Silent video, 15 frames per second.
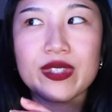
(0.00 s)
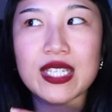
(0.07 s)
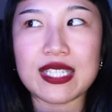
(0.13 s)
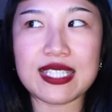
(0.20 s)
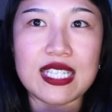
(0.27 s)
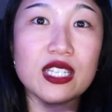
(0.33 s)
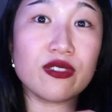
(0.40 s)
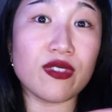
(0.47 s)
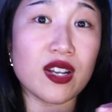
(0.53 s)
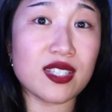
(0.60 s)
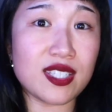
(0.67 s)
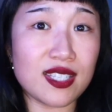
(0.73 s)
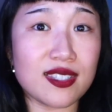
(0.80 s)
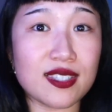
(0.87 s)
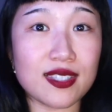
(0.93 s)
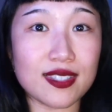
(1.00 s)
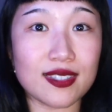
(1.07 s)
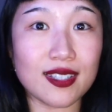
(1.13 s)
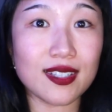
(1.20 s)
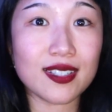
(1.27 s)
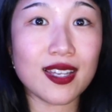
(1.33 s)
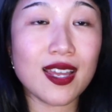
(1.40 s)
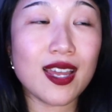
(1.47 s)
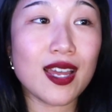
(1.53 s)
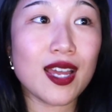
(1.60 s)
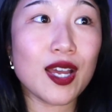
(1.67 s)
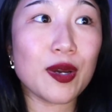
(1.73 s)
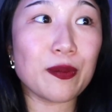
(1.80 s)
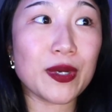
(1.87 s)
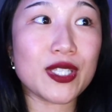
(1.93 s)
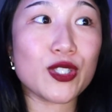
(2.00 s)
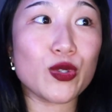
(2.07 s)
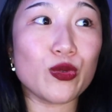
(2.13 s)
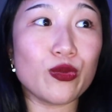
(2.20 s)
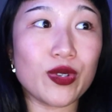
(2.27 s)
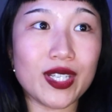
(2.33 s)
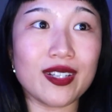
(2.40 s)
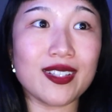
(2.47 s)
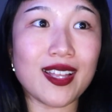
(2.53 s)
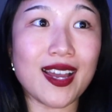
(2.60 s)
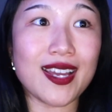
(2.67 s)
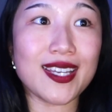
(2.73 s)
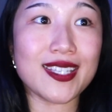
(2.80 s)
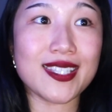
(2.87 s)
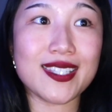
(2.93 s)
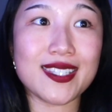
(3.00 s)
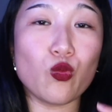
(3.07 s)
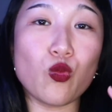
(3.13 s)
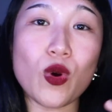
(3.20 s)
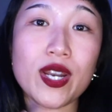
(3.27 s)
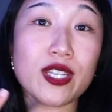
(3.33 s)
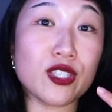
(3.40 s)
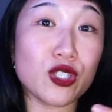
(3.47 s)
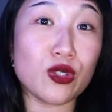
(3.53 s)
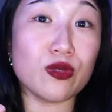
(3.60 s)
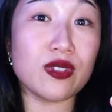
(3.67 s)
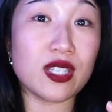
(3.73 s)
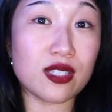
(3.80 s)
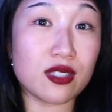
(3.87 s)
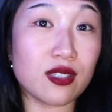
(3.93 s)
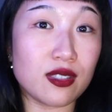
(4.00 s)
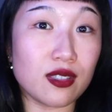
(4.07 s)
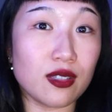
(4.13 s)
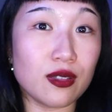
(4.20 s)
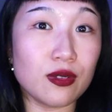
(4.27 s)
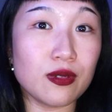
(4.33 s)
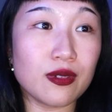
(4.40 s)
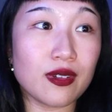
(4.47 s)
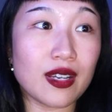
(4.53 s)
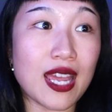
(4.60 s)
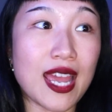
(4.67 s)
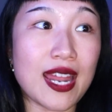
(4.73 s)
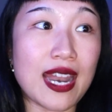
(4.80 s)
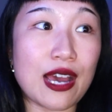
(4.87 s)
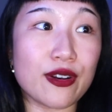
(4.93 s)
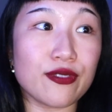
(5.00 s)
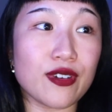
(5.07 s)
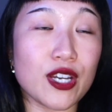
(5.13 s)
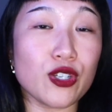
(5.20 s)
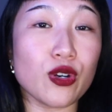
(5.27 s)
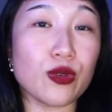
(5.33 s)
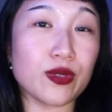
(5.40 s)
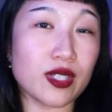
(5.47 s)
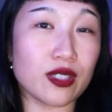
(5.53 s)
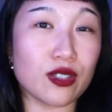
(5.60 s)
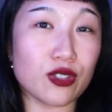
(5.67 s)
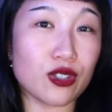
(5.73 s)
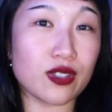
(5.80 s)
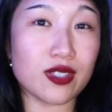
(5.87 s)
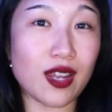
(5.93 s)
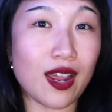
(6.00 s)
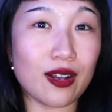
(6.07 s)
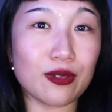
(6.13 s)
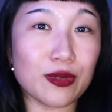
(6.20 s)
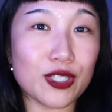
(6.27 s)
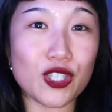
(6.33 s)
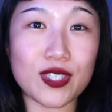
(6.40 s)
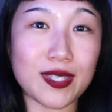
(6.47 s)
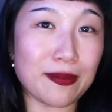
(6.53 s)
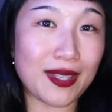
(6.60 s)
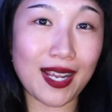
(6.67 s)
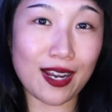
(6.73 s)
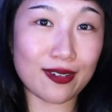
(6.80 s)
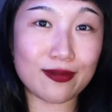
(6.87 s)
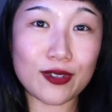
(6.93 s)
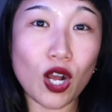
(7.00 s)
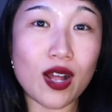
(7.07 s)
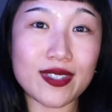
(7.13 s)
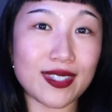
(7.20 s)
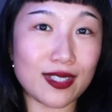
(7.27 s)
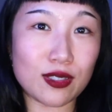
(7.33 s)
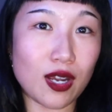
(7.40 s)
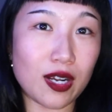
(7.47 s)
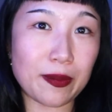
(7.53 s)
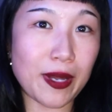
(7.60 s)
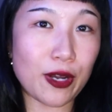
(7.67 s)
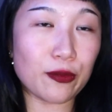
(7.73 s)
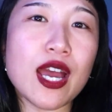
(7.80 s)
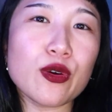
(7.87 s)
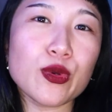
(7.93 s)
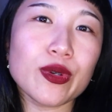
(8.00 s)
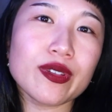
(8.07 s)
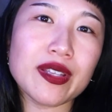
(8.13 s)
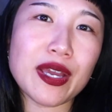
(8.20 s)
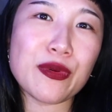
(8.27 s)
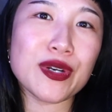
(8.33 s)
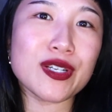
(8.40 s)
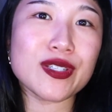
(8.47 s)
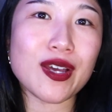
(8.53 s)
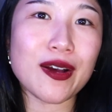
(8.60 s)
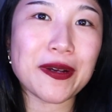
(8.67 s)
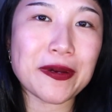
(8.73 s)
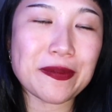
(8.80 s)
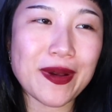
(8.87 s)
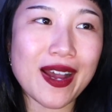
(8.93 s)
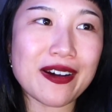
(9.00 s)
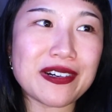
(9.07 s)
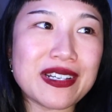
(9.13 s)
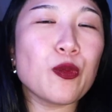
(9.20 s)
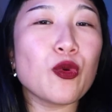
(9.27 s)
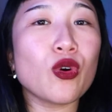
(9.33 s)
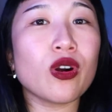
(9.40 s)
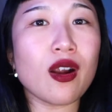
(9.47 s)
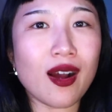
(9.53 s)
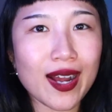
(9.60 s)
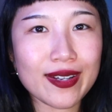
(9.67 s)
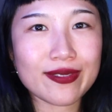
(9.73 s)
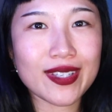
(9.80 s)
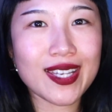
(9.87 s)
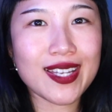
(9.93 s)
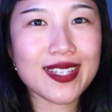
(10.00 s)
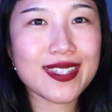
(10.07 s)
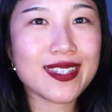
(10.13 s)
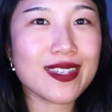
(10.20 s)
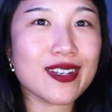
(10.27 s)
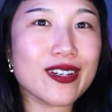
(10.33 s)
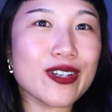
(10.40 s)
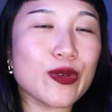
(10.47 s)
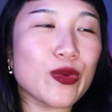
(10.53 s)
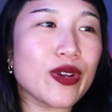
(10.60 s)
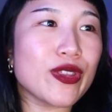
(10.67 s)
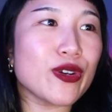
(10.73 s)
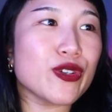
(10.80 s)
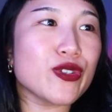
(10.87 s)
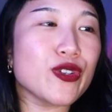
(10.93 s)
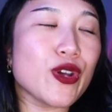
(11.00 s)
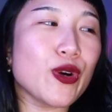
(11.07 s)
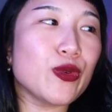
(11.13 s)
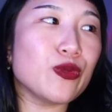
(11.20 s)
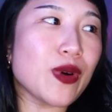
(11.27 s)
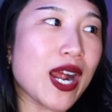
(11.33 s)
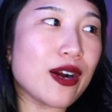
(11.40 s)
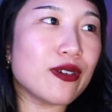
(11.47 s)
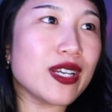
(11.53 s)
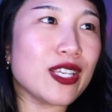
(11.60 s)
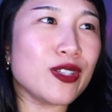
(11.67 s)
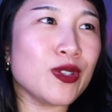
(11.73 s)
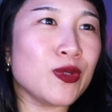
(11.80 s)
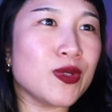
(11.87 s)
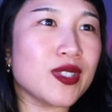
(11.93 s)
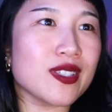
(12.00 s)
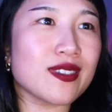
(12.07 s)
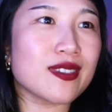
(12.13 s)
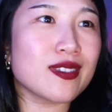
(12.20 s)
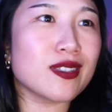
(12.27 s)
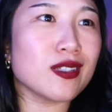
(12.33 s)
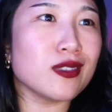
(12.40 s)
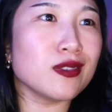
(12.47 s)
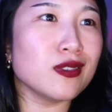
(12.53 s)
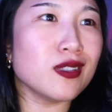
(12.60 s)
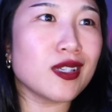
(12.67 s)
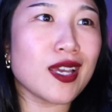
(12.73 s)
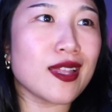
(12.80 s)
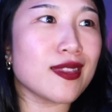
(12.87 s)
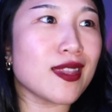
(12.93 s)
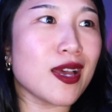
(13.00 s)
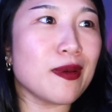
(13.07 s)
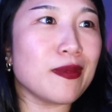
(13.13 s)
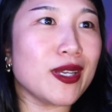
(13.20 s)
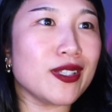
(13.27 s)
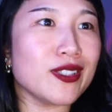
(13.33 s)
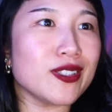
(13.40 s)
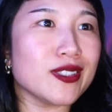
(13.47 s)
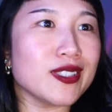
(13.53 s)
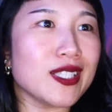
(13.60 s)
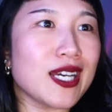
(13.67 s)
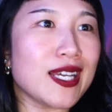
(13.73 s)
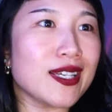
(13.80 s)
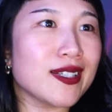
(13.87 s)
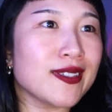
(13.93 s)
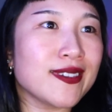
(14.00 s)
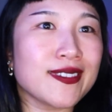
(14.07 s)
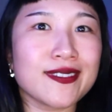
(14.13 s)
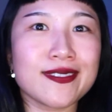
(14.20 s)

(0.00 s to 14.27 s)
Dita Von Teese's look, but to realize what is unique to you and how to find your own signature style, which is something I constantly talk about. Now, quickly, I want to talk about the more obvious, where there's no route and you just look at them and you're like,